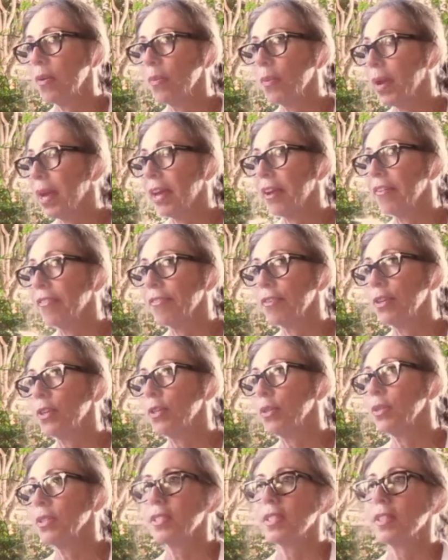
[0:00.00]
way for
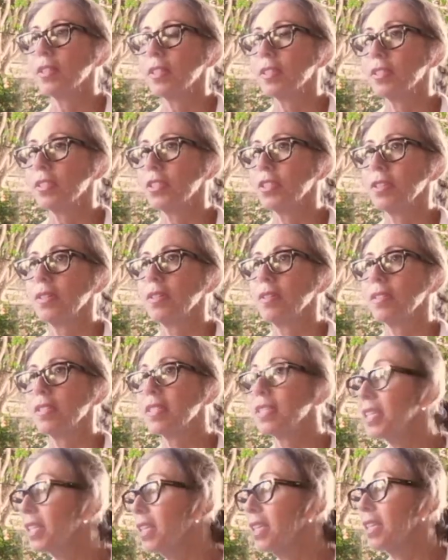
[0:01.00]
you to
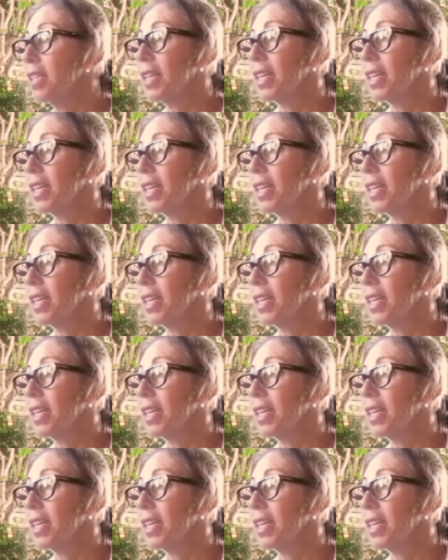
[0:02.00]
see.